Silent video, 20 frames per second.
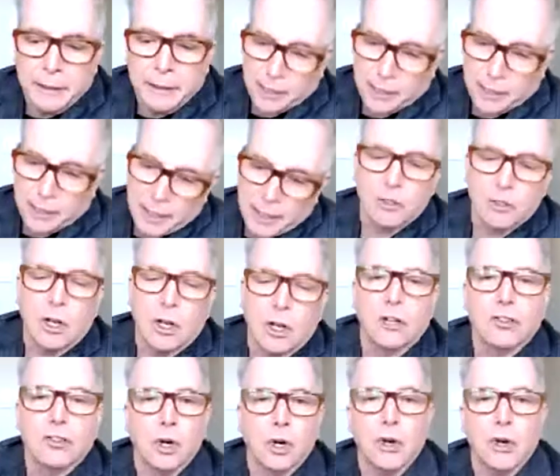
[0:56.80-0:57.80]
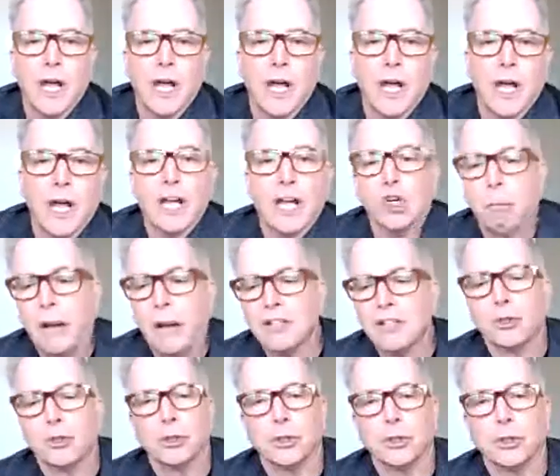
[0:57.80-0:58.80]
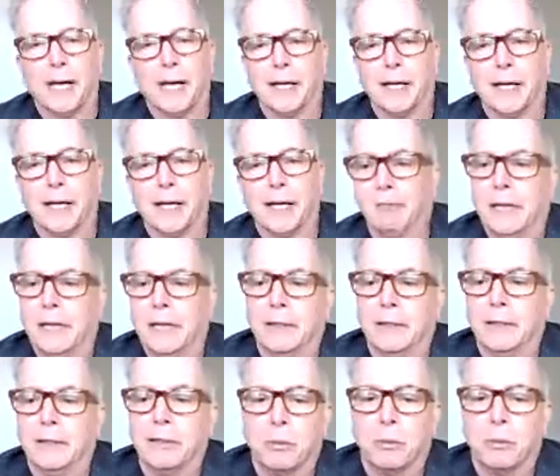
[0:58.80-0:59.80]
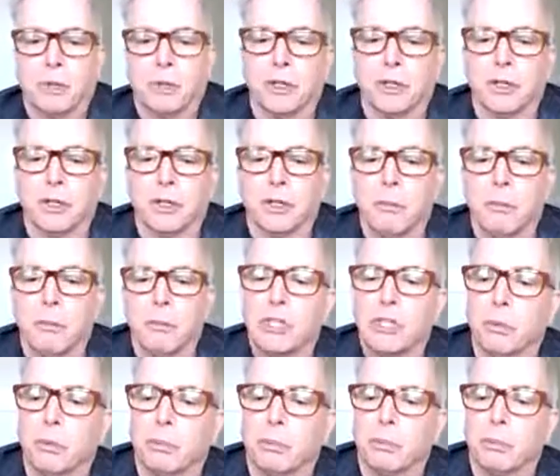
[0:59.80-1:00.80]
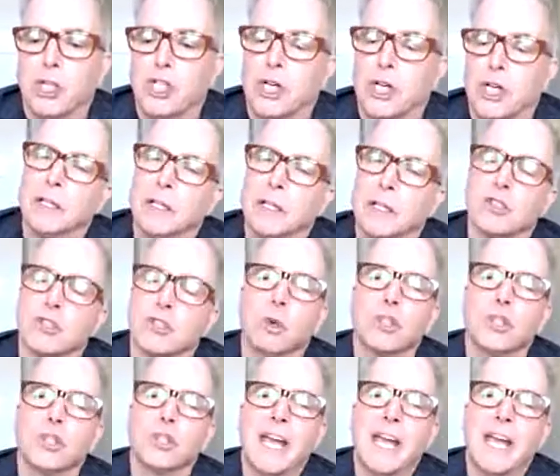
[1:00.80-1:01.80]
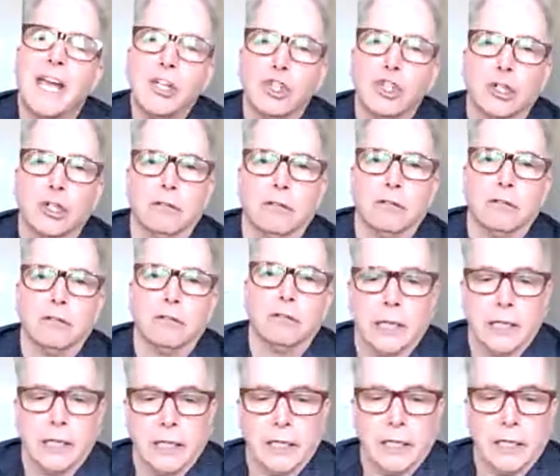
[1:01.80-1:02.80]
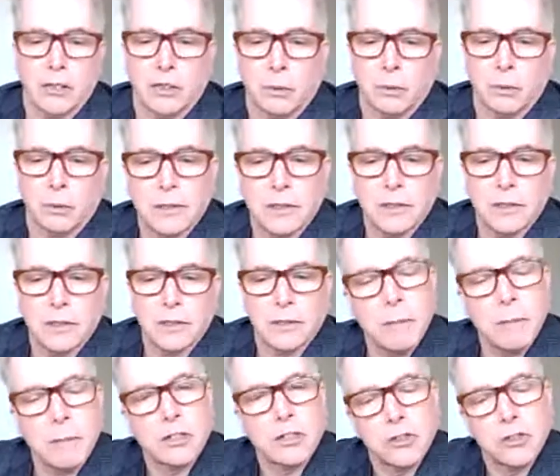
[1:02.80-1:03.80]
Today is also National Pencil Day. It's the perfect moment to appreciate this most ancient of writing instruments that has meant